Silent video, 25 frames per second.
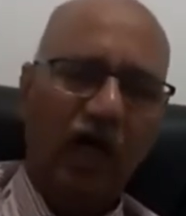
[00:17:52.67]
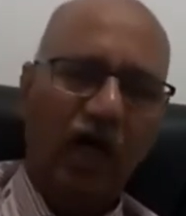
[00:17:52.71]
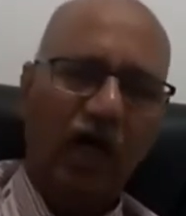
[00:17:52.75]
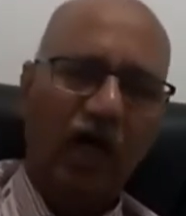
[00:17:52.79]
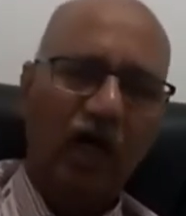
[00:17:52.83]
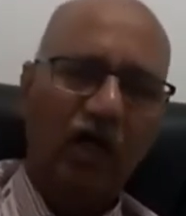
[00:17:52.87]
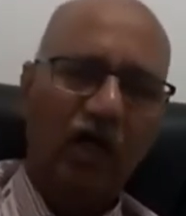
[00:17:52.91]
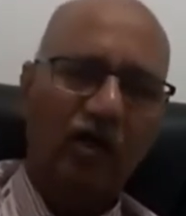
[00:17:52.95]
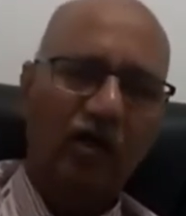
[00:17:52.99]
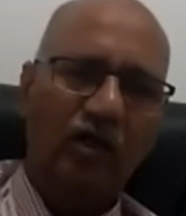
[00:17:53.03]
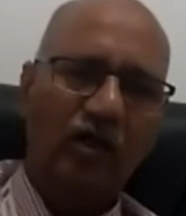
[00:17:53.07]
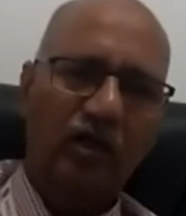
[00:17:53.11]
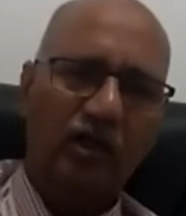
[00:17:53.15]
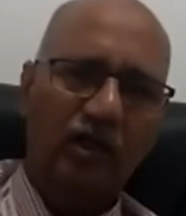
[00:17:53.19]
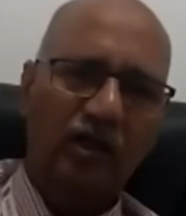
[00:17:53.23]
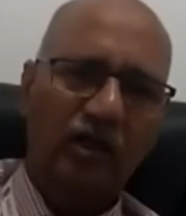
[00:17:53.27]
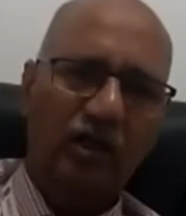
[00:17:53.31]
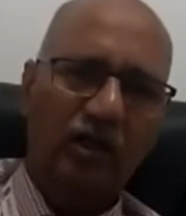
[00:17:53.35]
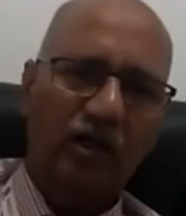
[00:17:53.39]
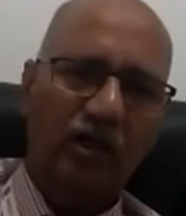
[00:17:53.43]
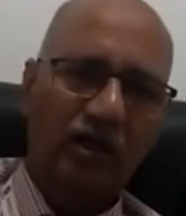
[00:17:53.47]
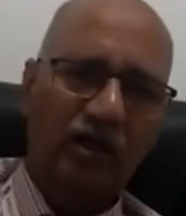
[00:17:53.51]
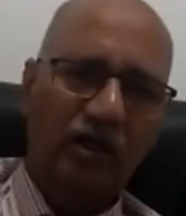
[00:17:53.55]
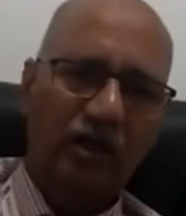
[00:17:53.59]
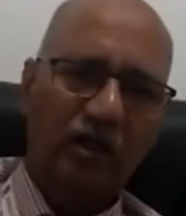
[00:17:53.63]
or
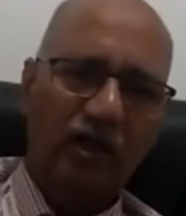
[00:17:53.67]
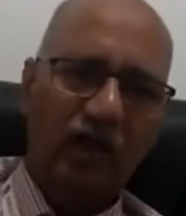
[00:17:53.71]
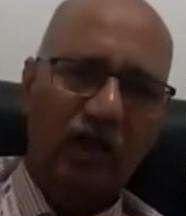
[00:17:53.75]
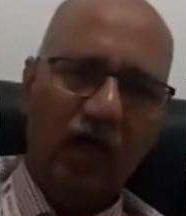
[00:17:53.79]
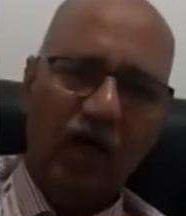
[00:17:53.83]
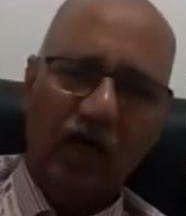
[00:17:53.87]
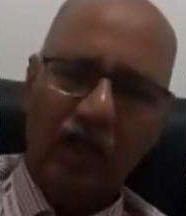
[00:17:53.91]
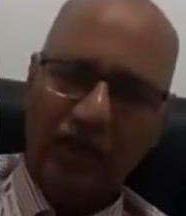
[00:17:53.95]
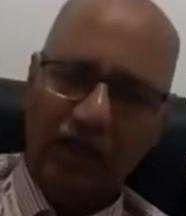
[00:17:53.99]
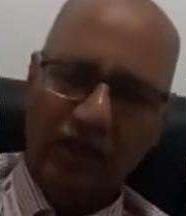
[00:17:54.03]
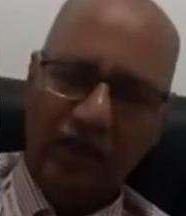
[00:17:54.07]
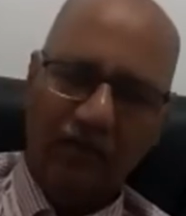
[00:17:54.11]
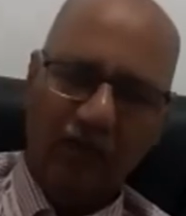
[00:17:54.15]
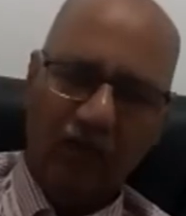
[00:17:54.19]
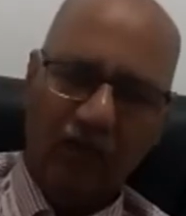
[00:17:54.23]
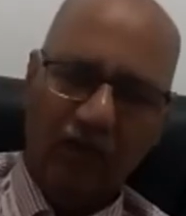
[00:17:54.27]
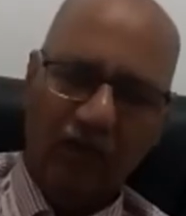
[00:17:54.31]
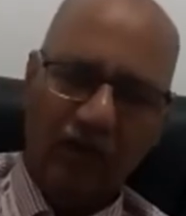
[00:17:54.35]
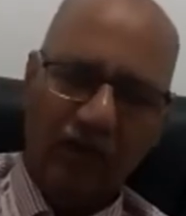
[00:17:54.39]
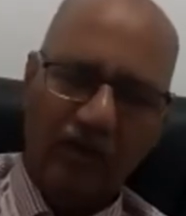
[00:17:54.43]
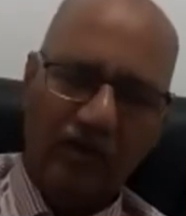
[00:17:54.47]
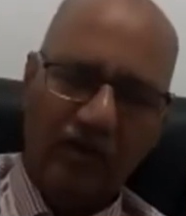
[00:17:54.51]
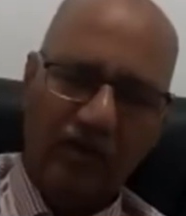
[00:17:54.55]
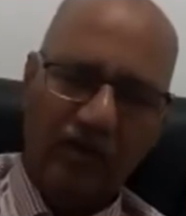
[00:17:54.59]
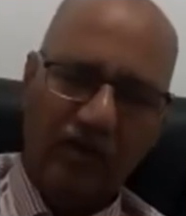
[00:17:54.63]

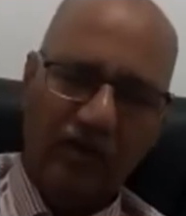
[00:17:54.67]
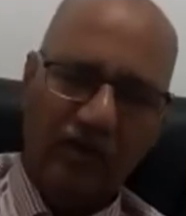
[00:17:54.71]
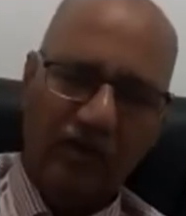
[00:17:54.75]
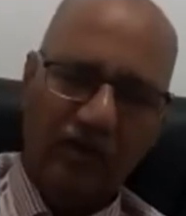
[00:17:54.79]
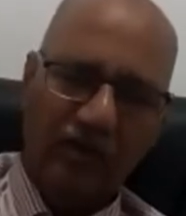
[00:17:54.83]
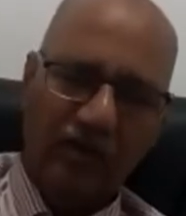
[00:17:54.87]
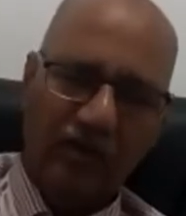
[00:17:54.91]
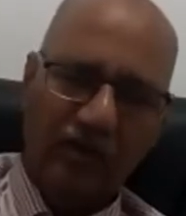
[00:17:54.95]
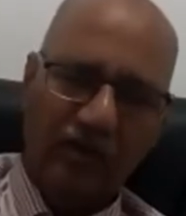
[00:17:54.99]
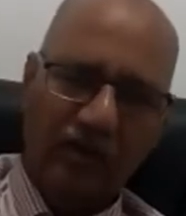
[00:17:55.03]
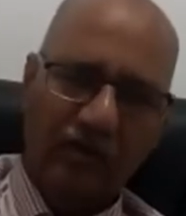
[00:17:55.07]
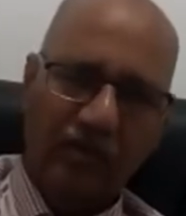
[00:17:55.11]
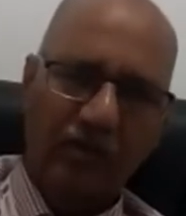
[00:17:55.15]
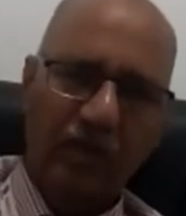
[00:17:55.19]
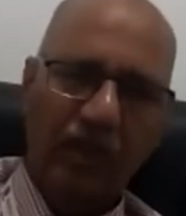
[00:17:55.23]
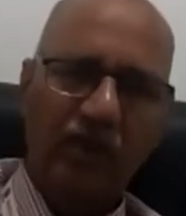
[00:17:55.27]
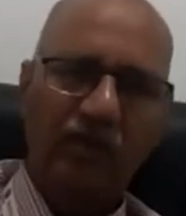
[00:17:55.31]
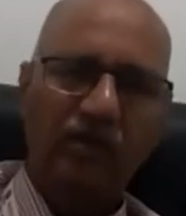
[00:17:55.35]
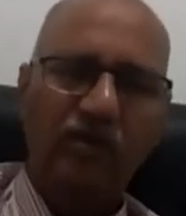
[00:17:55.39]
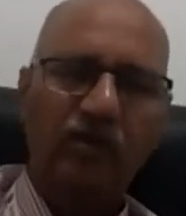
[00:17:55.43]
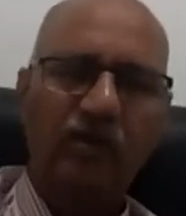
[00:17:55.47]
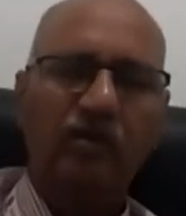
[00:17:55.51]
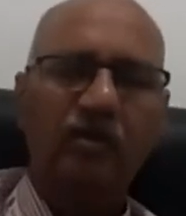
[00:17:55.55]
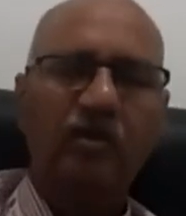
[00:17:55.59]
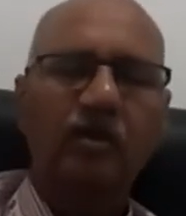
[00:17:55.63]
carnivorous.
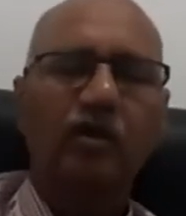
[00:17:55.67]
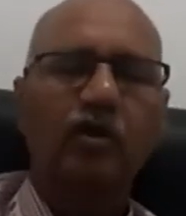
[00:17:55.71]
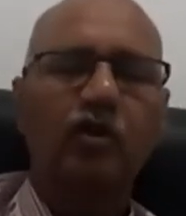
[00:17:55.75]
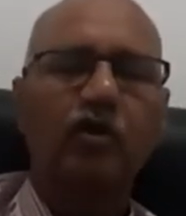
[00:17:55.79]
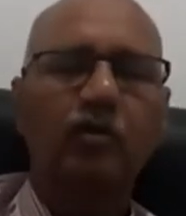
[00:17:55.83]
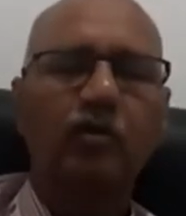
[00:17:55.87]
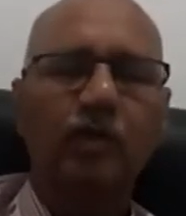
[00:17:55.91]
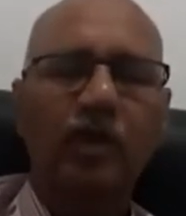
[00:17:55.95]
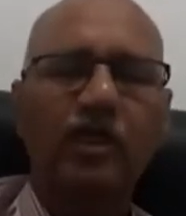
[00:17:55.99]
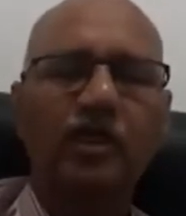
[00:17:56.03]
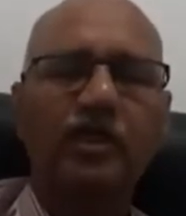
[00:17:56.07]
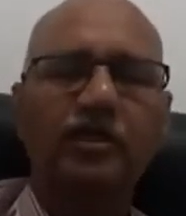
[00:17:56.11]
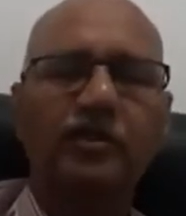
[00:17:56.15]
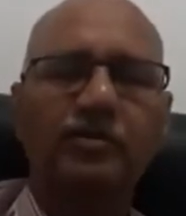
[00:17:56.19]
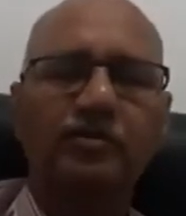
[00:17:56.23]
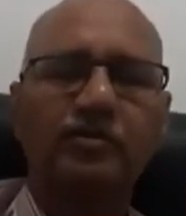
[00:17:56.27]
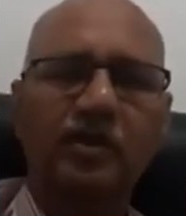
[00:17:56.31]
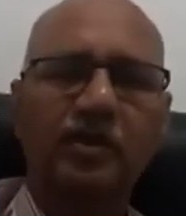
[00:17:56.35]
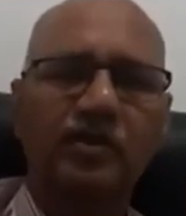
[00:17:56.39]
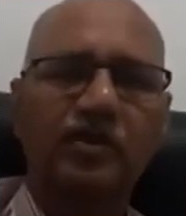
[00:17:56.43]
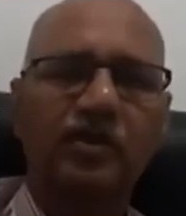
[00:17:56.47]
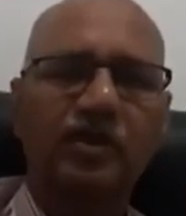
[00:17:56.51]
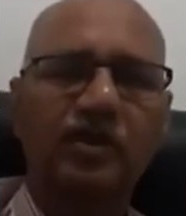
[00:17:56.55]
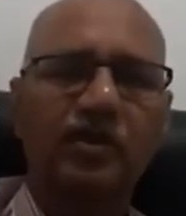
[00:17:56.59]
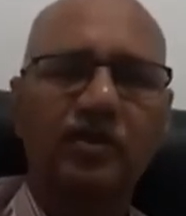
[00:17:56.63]
But human
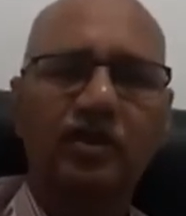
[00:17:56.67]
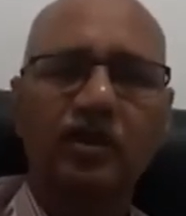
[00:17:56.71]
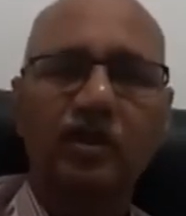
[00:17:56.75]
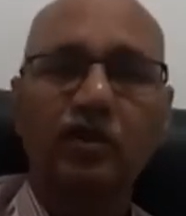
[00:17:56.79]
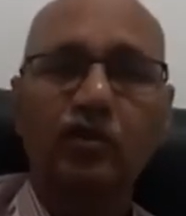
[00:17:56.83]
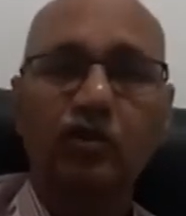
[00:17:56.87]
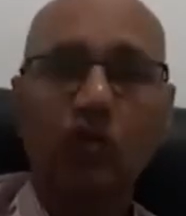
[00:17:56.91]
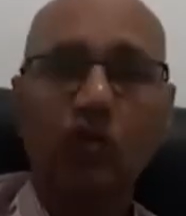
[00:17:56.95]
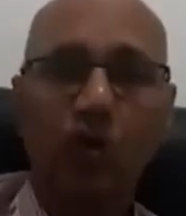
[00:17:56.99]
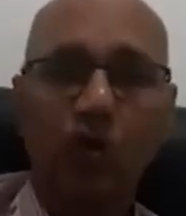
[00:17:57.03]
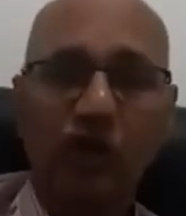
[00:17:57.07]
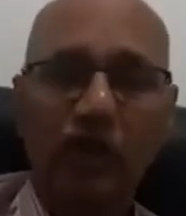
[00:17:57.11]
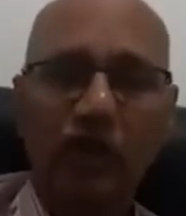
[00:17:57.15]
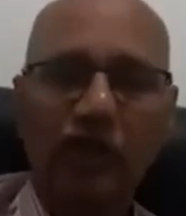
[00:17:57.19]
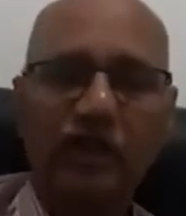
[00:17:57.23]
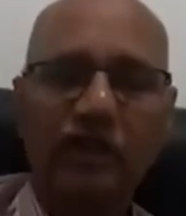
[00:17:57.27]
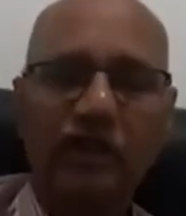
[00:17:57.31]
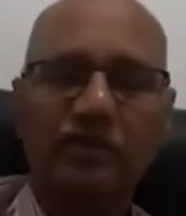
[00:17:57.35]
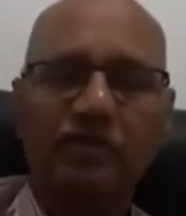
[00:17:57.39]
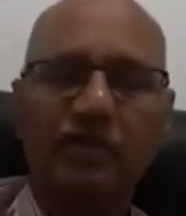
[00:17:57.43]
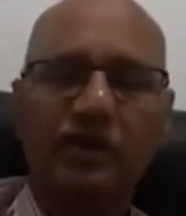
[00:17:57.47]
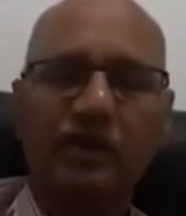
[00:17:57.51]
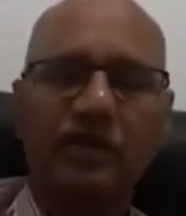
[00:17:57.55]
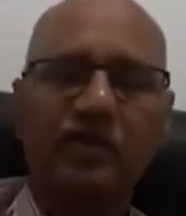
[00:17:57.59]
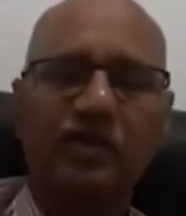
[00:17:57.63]
species is the only
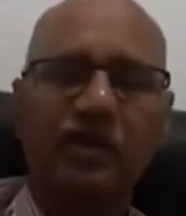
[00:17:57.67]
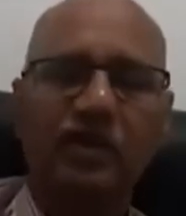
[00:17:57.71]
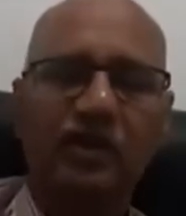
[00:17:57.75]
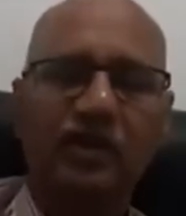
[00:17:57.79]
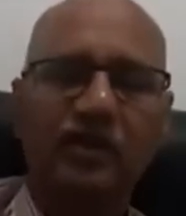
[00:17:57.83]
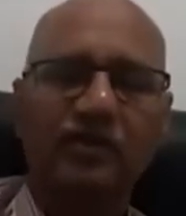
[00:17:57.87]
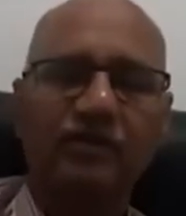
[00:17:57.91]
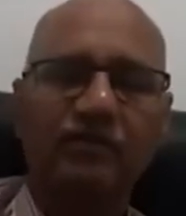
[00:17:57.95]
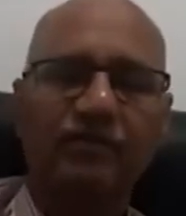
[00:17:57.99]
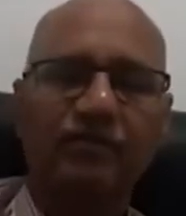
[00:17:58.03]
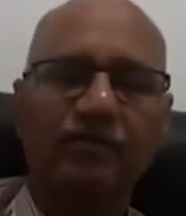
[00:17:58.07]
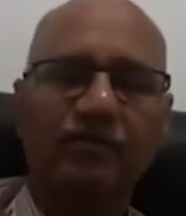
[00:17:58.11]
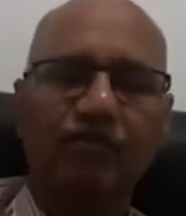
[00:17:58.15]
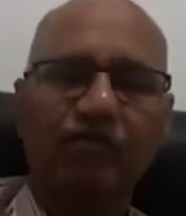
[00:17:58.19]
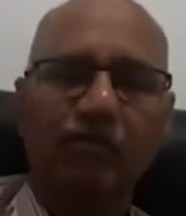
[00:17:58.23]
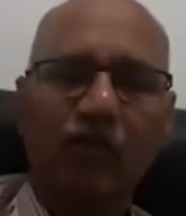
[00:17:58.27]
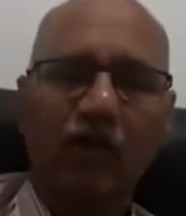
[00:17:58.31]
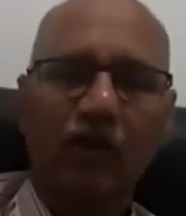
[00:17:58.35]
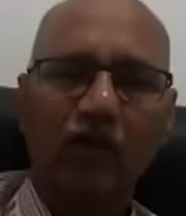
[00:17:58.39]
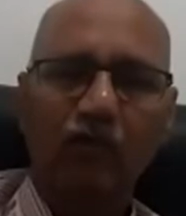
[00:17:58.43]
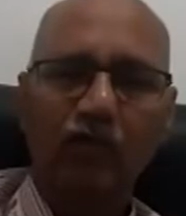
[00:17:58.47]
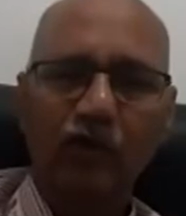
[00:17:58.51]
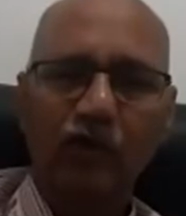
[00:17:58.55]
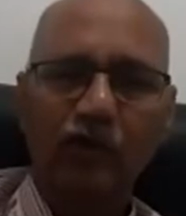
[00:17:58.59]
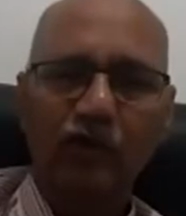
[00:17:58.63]
species
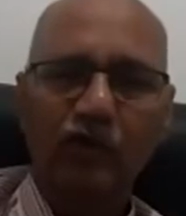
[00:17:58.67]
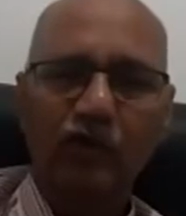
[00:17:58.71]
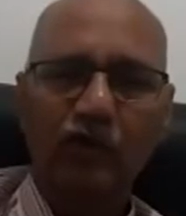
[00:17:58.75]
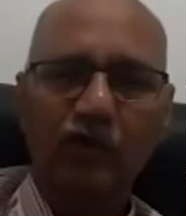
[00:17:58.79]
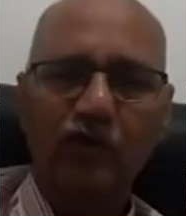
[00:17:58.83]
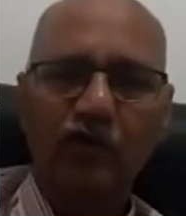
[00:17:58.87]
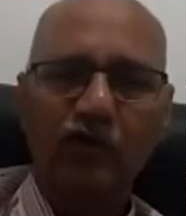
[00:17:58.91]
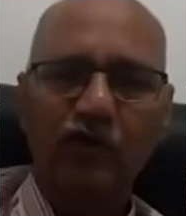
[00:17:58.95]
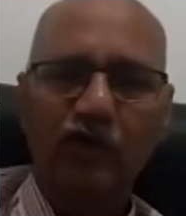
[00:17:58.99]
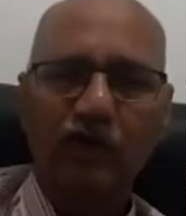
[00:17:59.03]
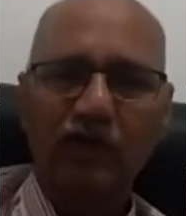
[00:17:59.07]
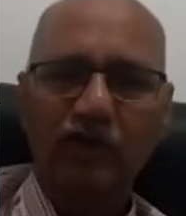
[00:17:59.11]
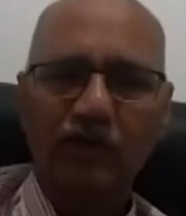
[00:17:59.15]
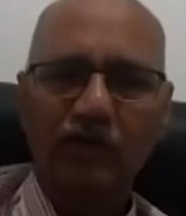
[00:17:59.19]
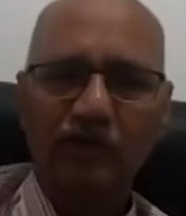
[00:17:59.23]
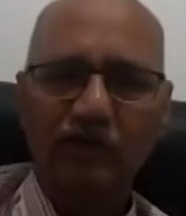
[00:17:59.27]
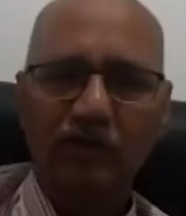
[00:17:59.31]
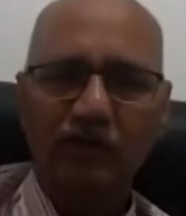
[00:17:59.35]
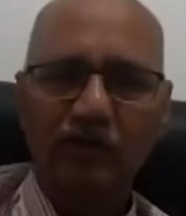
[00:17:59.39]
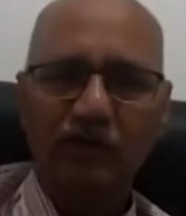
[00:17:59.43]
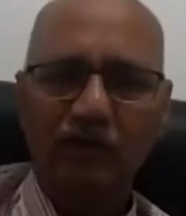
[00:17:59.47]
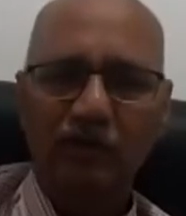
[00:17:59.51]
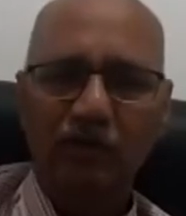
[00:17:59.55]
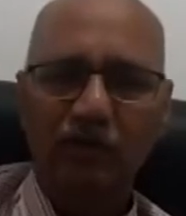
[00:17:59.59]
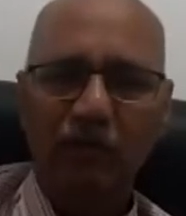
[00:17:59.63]
which uses
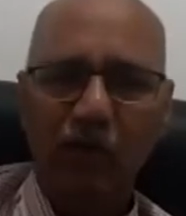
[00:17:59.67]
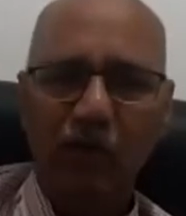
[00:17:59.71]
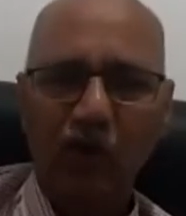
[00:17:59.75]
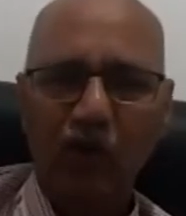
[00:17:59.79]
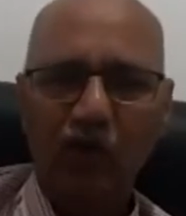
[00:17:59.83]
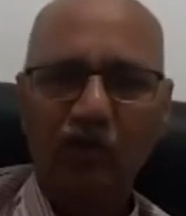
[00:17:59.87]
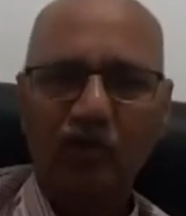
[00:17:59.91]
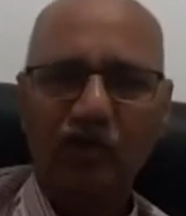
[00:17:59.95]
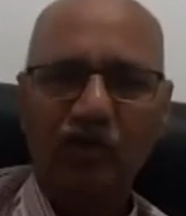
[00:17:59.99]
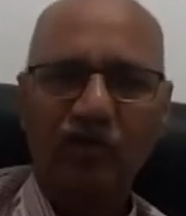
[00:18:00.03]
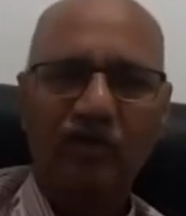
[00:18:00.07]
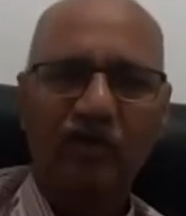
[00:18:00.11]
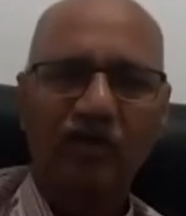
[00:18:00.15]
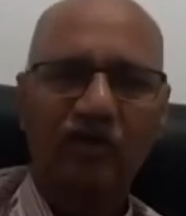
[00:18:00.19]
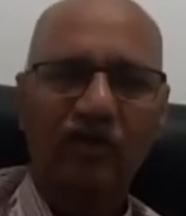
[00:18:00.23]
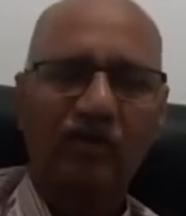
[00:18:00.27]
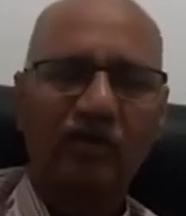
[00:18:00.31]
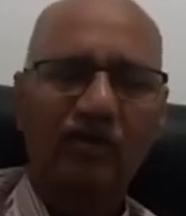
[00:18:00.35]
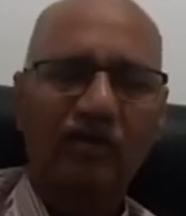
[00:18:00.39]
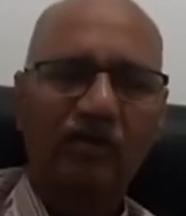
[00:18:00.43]
both,